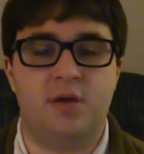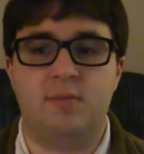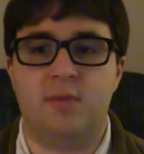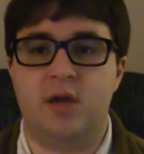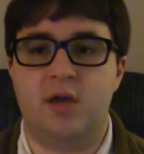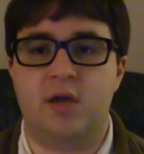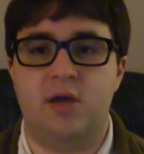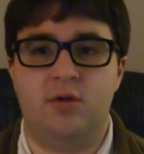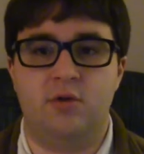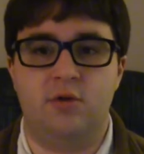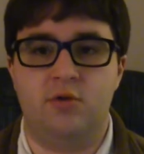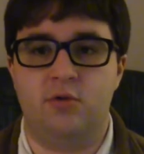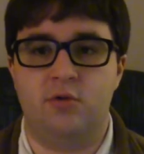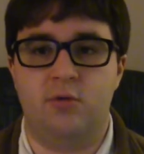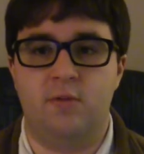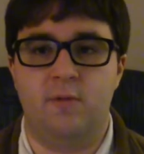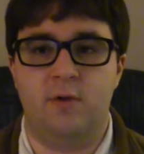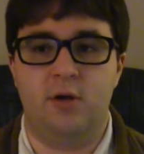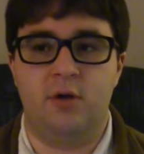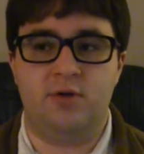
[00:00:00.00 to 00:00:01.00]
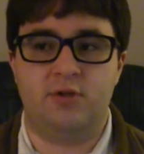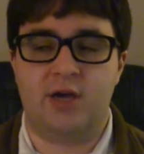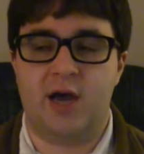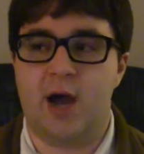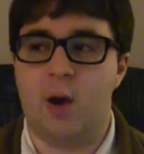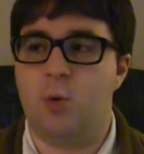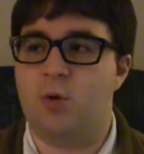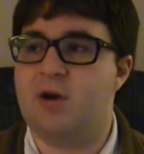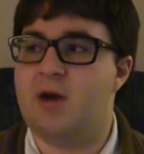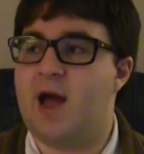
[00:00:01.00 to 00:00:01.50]
be making YouTube videos.
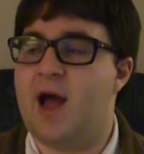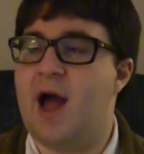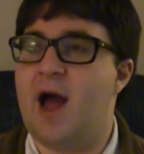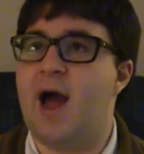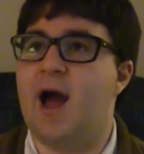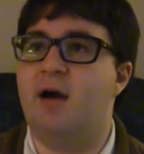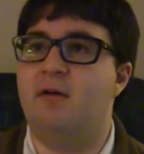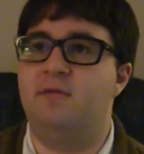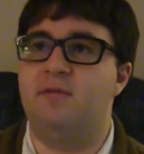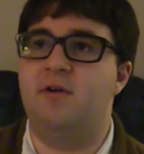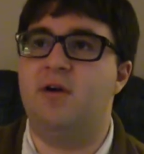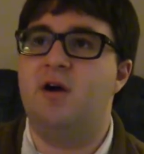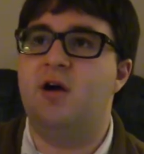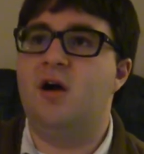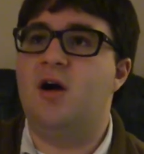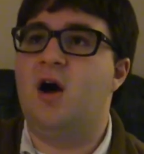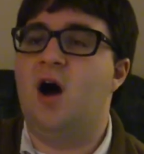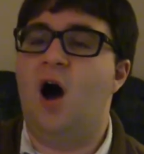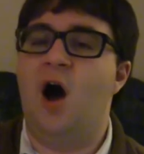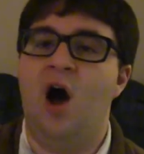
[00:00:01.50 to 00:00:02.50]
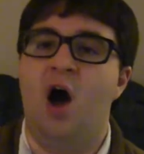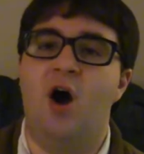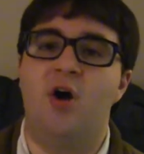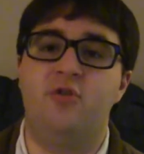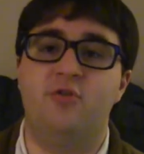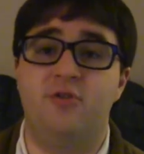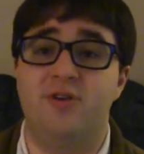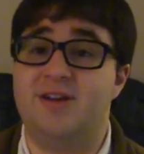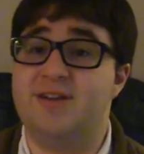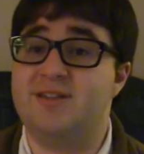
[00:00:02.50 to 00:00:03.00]
I wouldn't have
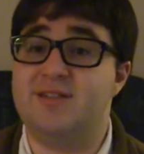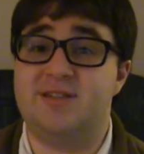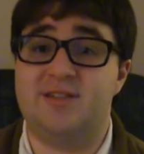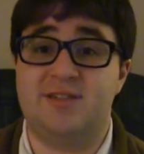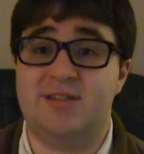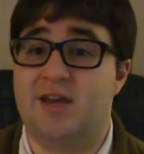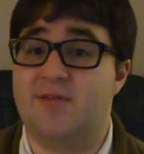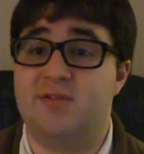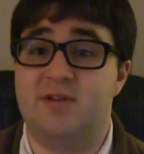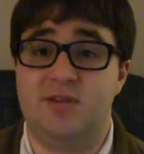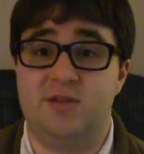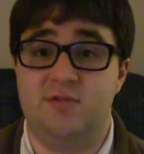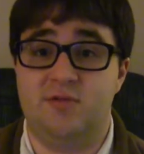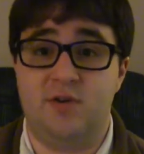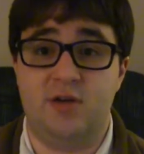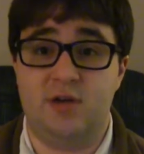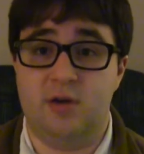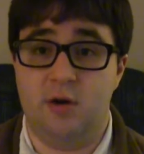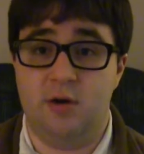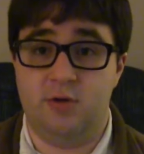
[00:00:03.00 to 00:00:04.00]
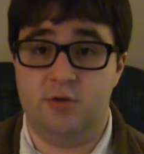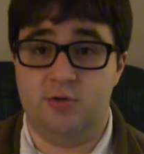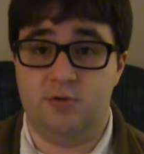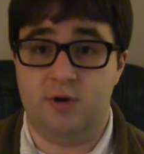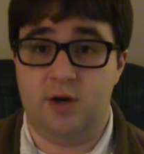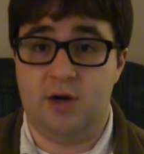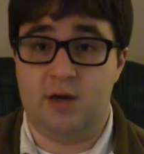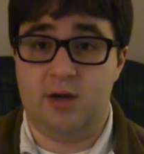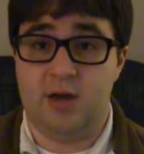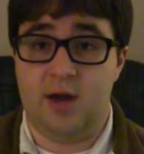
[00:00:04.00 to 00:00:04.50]
170 videos
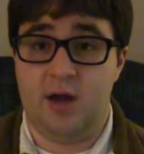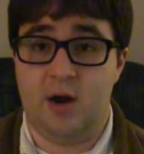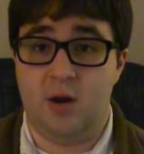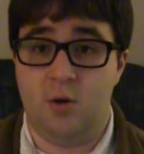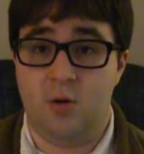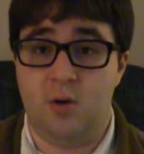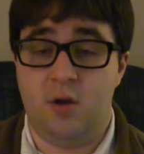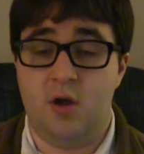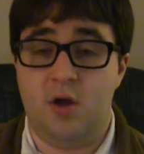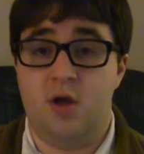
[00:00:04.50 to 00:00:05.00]
right now.